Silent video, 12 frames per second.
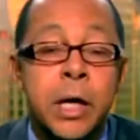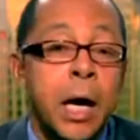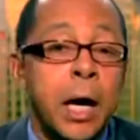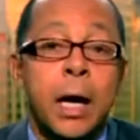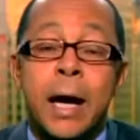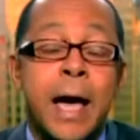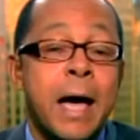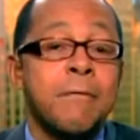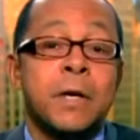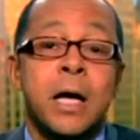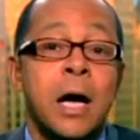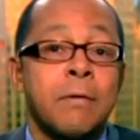Mm -hmm. uh, mm-hmm.
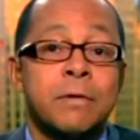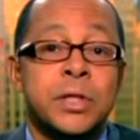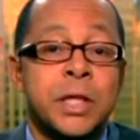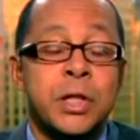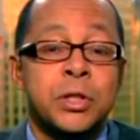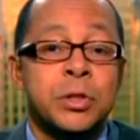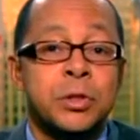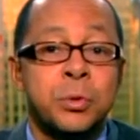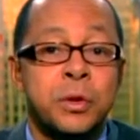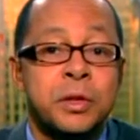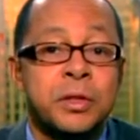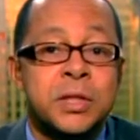having conversations
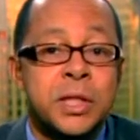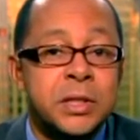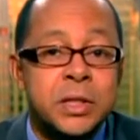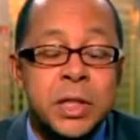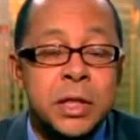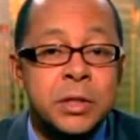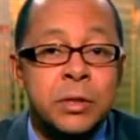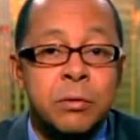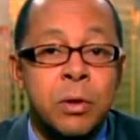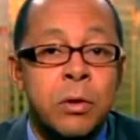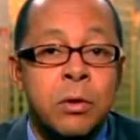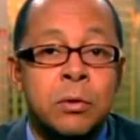with a
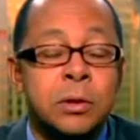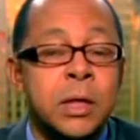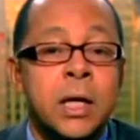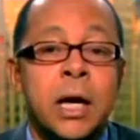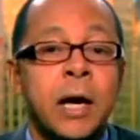16-year-old,